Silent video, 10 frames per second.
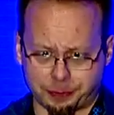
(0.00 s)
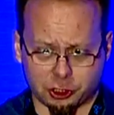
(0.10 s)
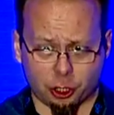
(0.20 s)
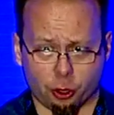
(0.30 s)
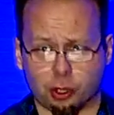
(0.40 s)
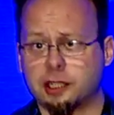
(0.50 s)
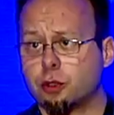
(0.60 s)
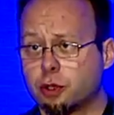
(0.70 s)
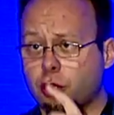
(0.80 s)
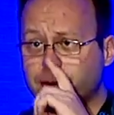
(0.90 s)
So let's
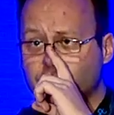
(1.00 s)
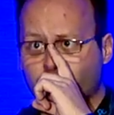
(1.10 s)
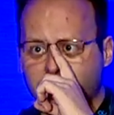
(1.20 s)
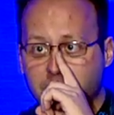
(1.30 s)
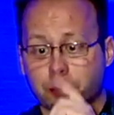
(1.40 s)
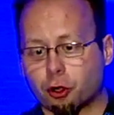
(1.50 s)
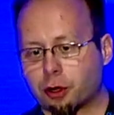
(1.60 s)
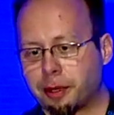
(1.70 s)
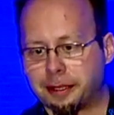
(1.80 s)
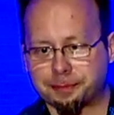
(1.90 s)
look at object-oriented programming.